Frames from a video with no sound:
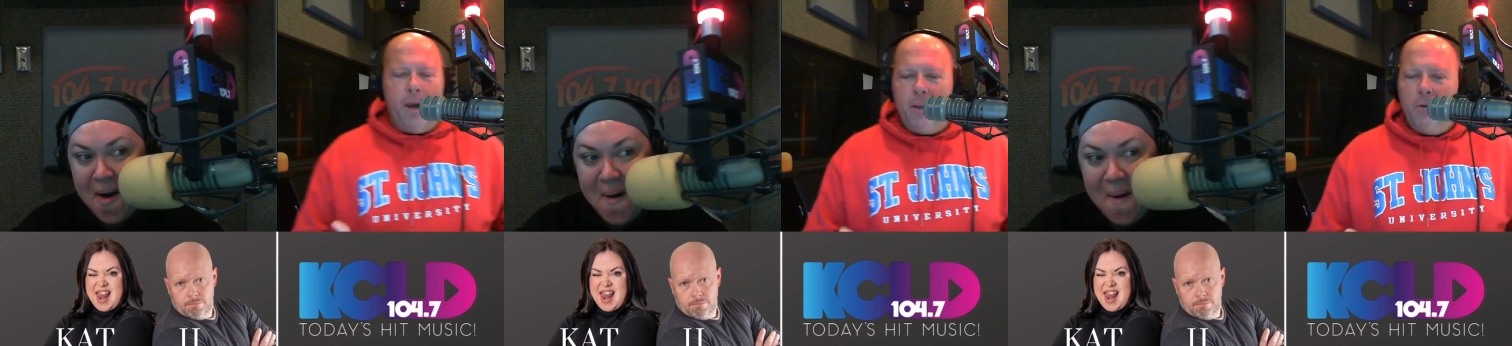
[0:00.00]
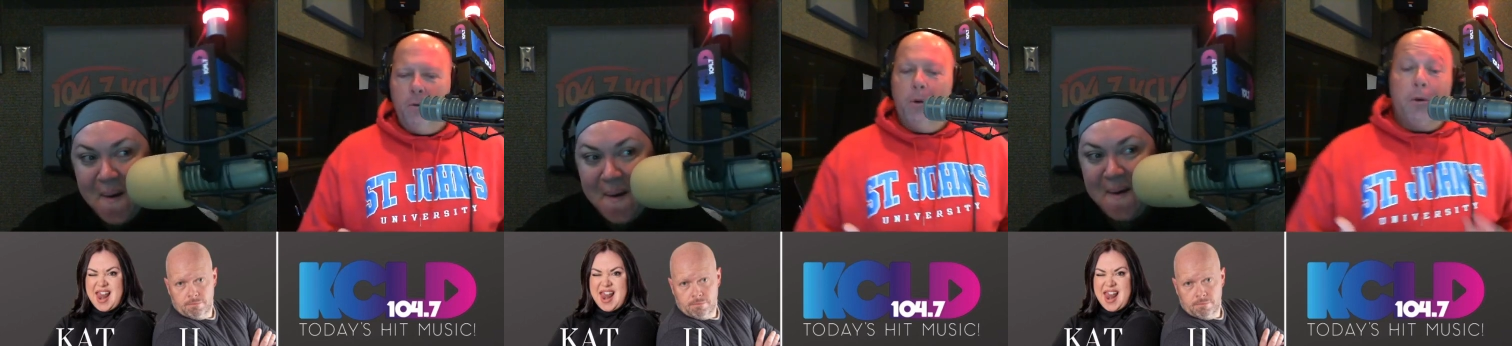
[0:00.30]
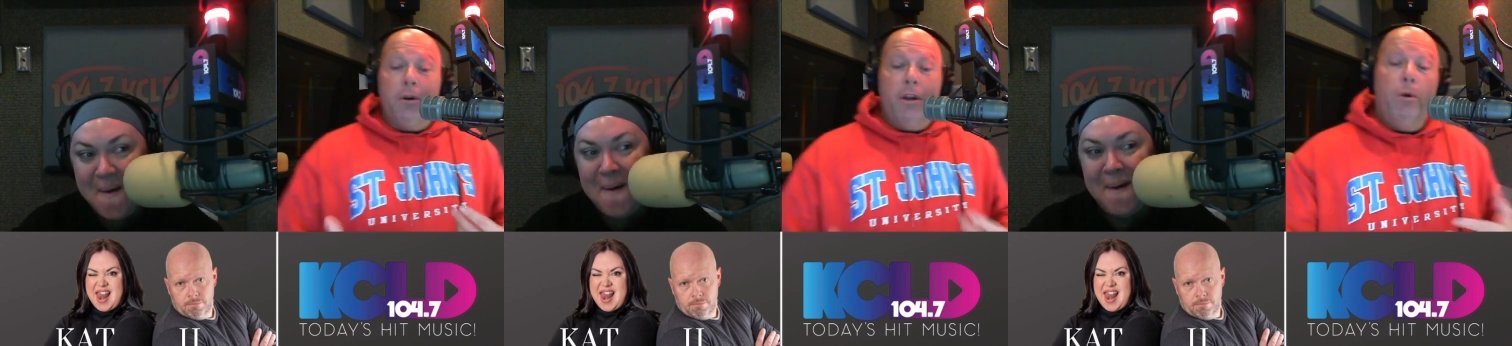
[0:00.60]
Speaker 1: You we were
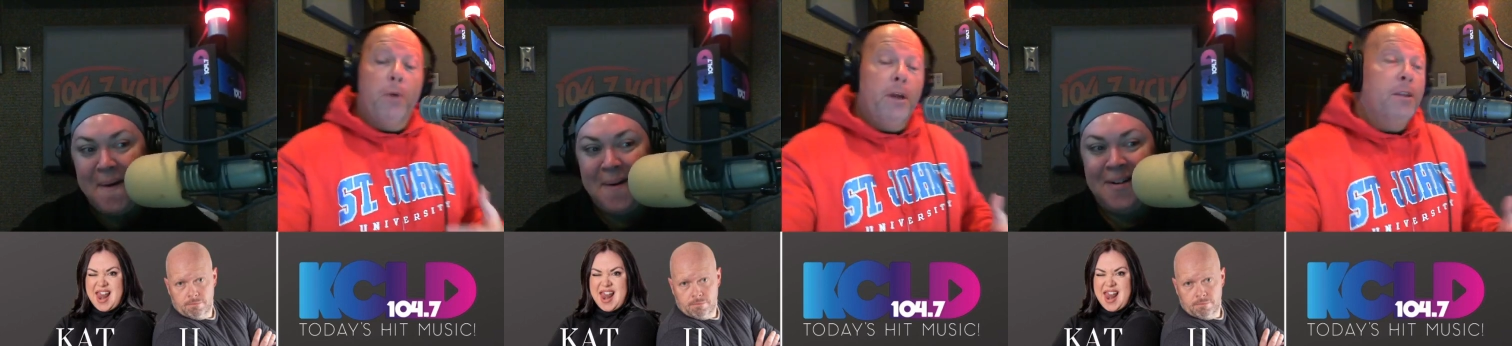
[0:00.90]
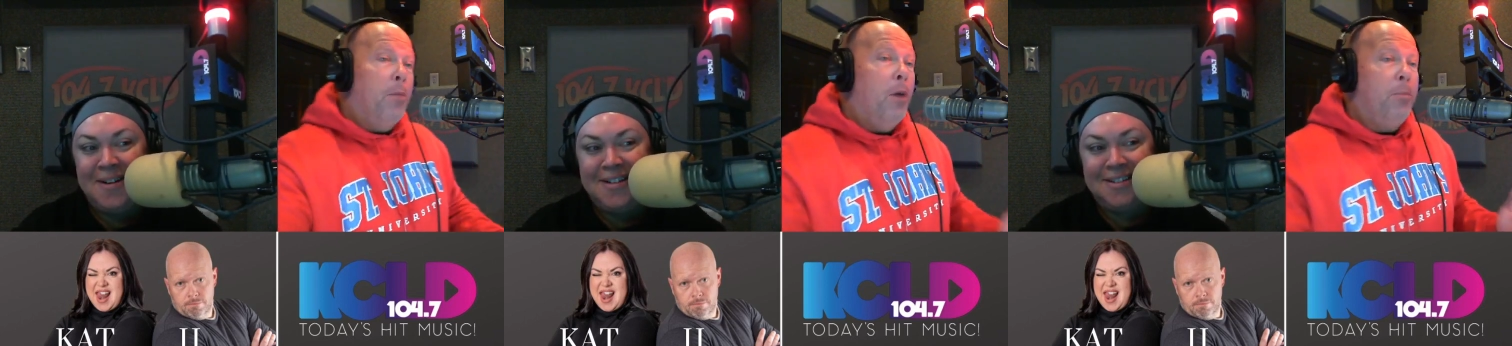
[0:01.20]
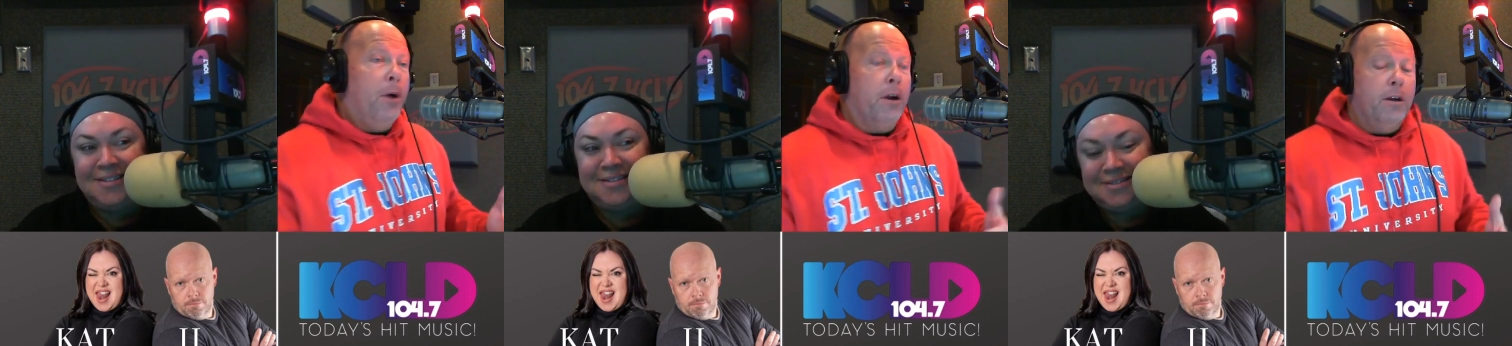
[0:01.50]
we were in the
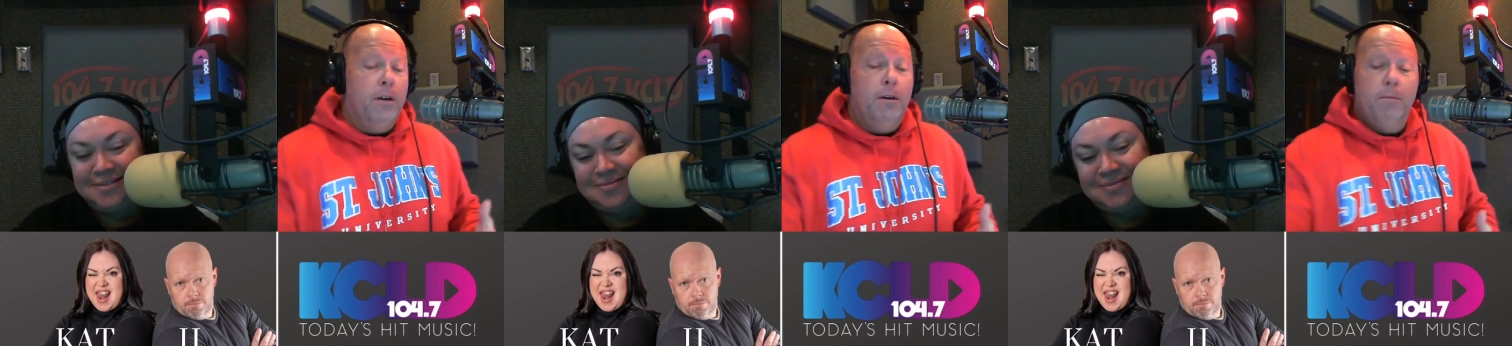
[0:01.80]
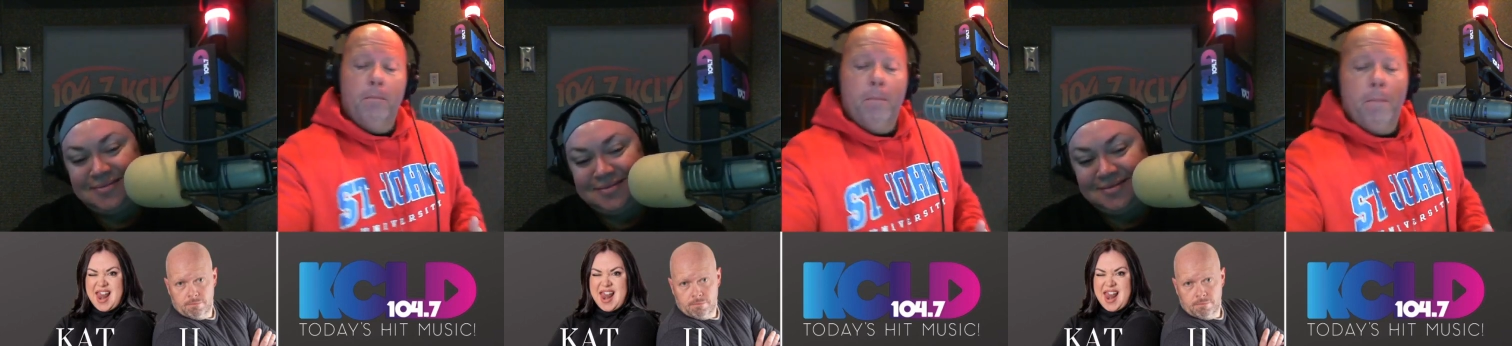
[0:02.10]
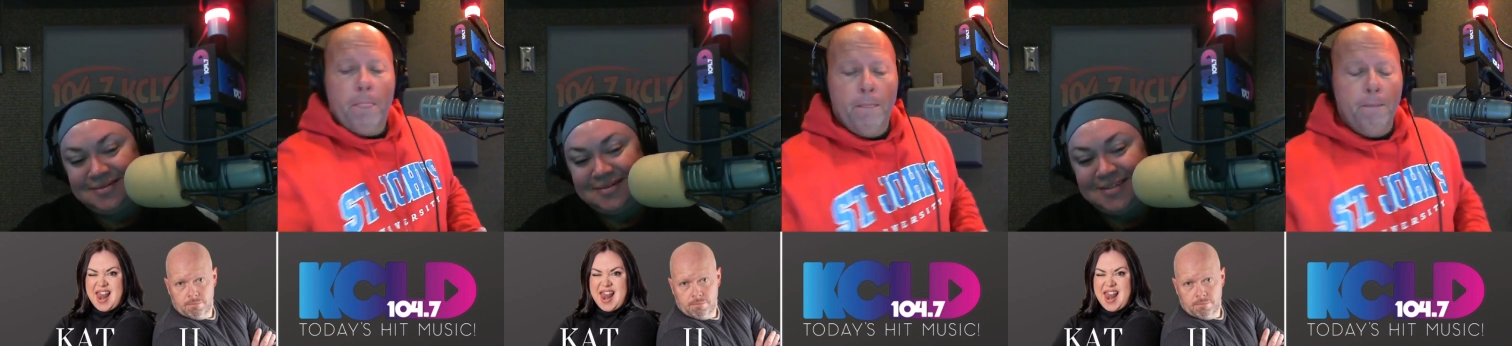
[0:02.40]
ballpark.
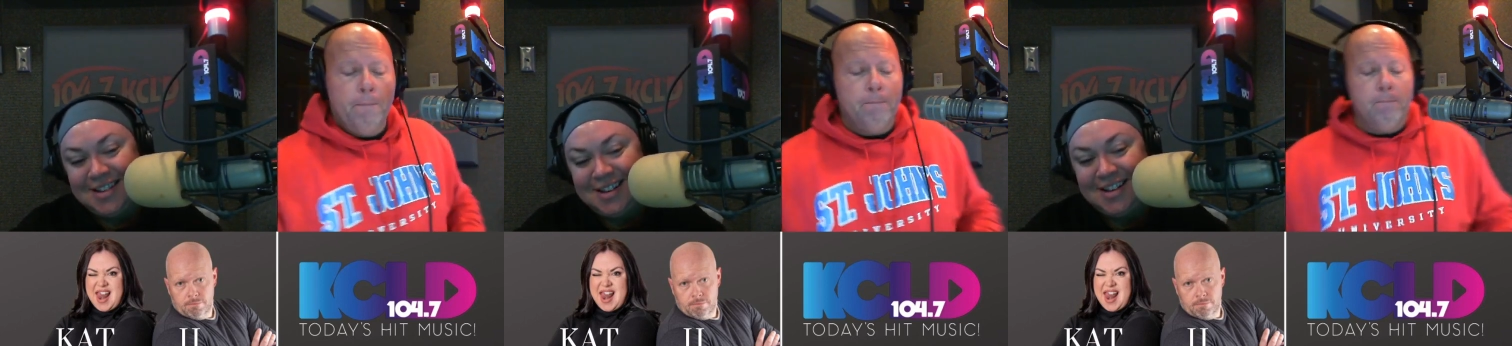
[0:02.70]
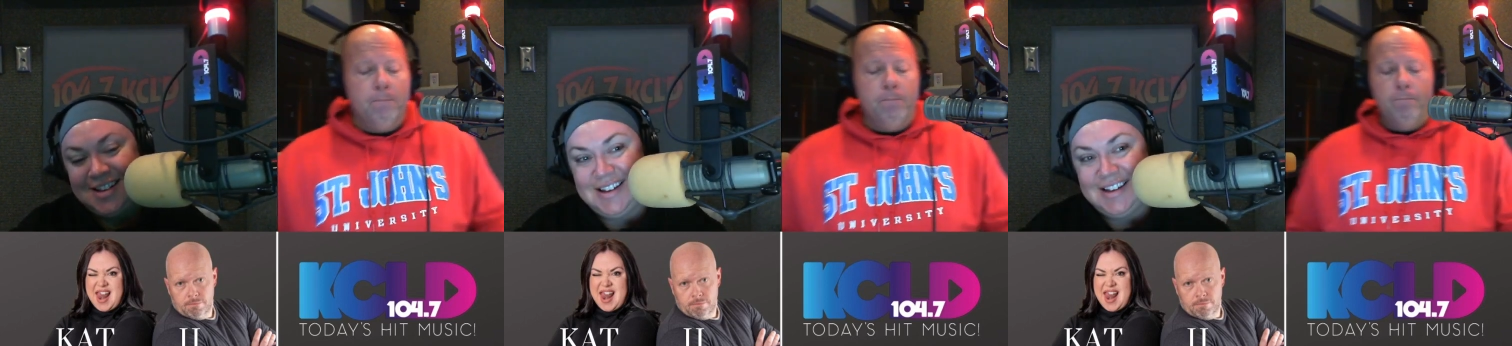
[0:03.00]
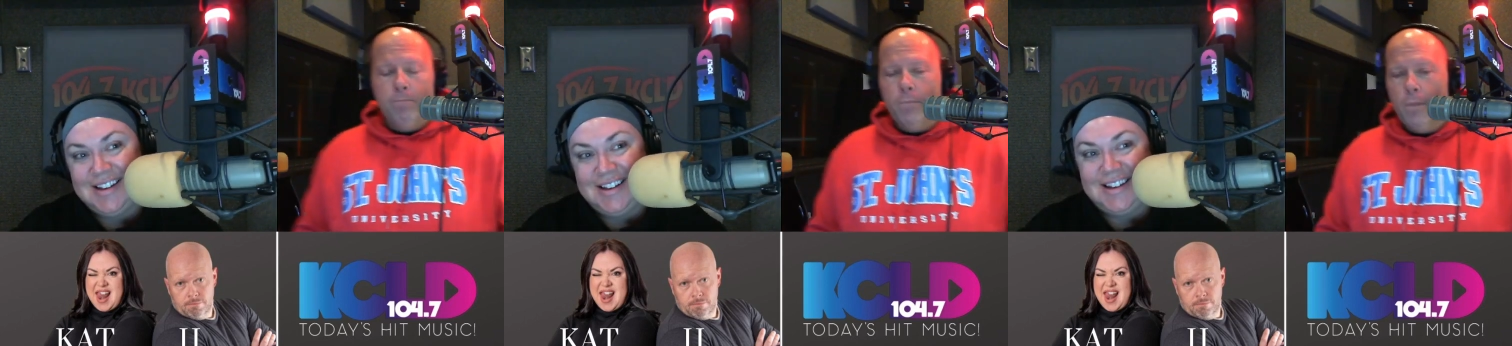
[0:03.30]
Yes,
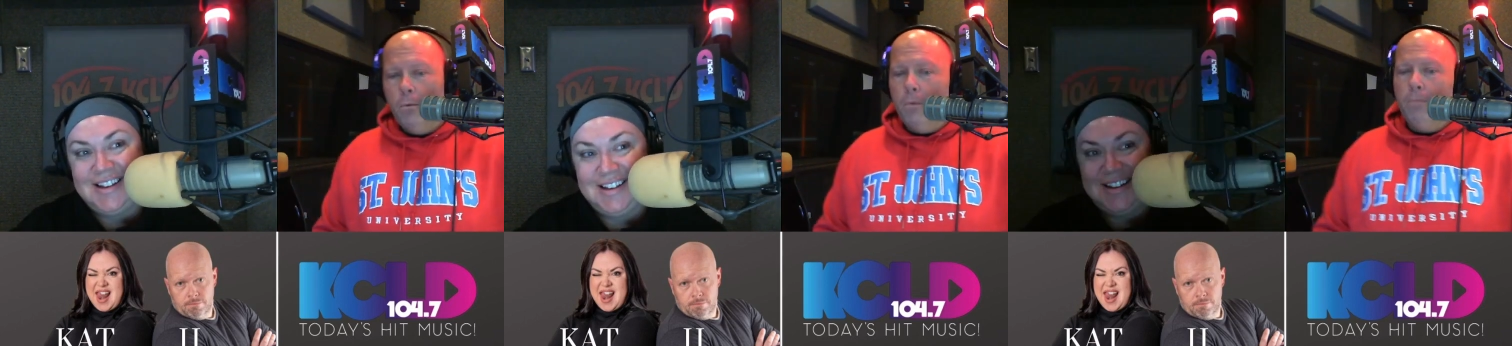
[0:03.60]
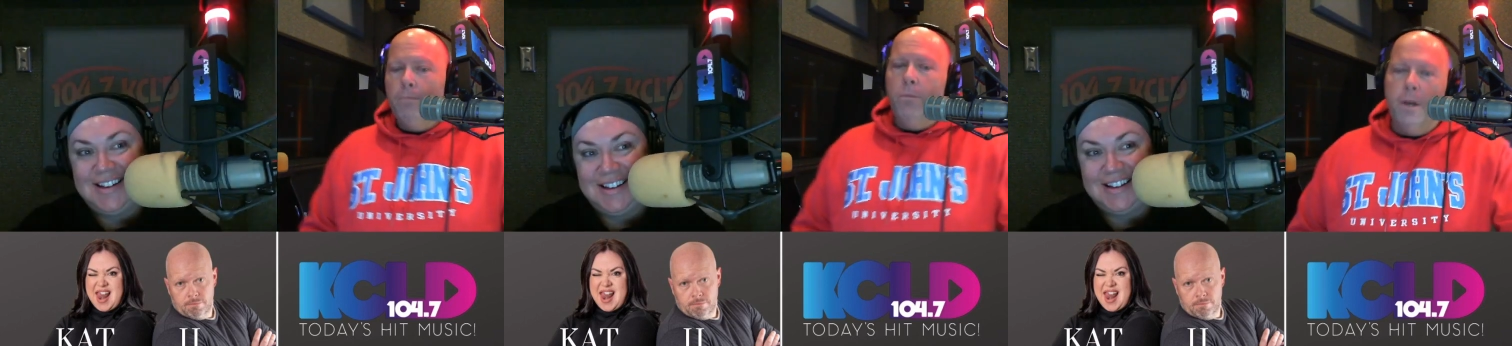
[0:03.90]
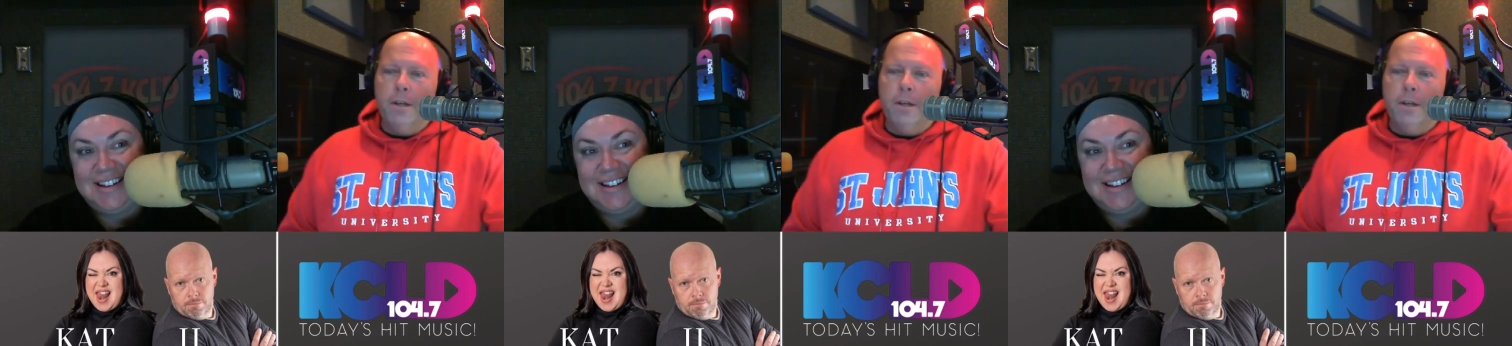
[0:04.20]
very close. We had